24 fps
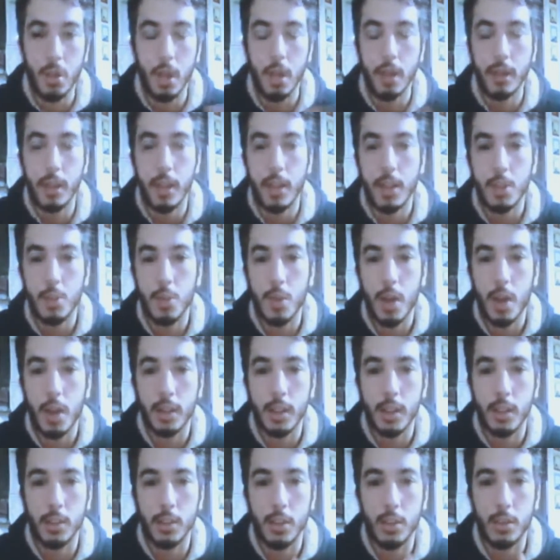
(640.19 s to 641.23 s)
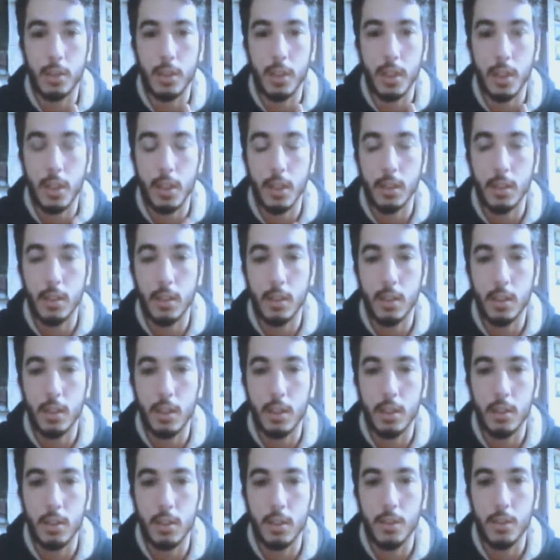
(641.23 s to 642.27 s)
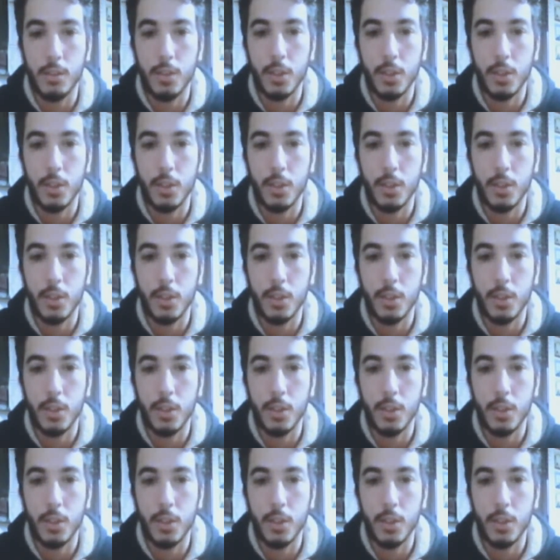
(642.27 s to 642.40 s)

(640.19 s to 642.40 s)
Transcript: and that's why they're not taking the